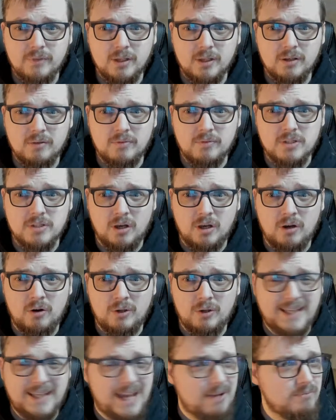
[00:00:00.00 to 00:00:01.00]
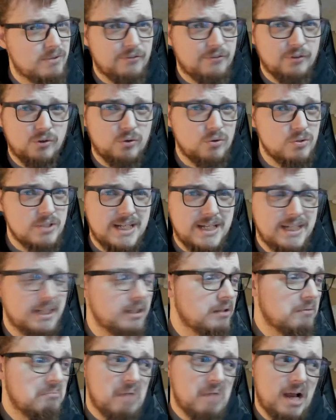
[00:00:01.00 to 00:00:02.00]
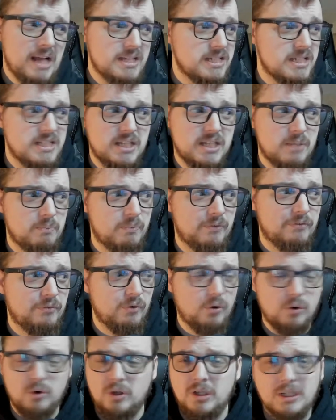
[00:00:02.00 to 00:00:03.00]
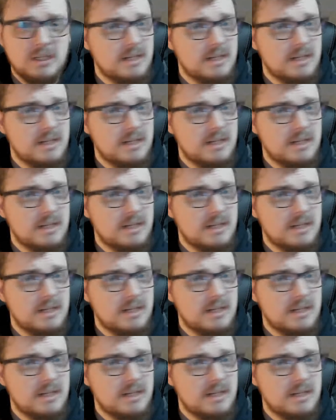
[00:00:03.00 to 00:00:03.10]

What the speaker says: So game difficulty, as I said before,